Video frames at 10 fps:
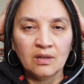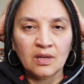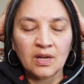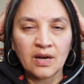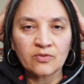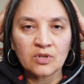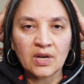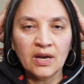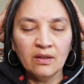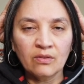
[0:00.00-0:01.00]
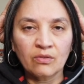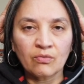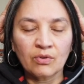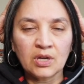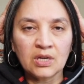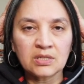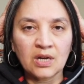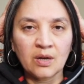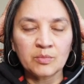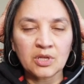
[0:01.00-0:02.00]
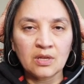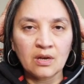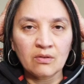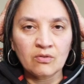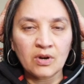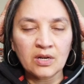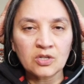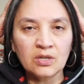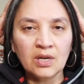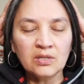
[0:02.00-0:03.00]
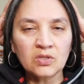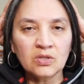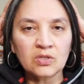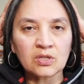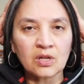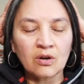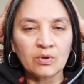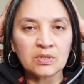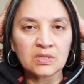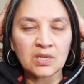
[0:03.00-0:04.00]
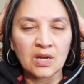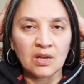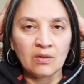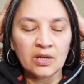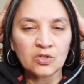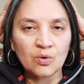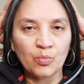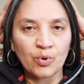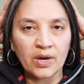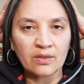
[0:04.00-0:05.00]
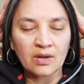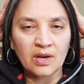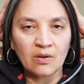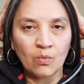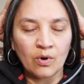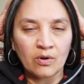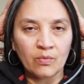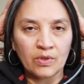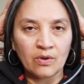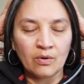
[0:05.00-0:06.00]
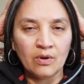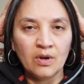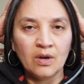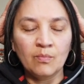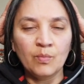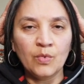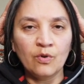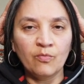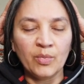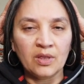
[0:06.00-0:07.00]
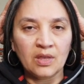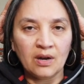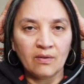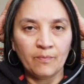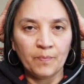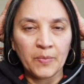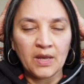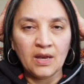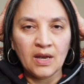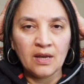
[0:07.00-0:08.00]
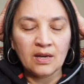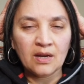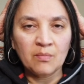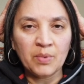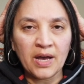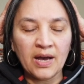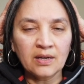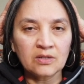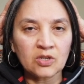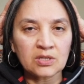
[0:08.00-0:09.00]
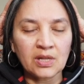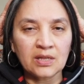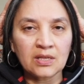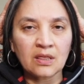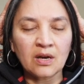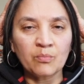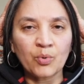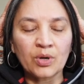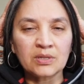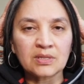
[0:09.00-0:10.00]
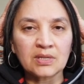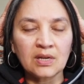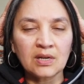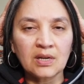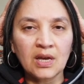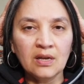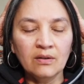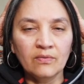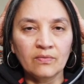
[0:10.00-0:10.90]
And then after that, 3 times in the other direction. Nice and slow and steady. Let your breath kind of work with your movement there. And then come back and just let the thumbprint sink again.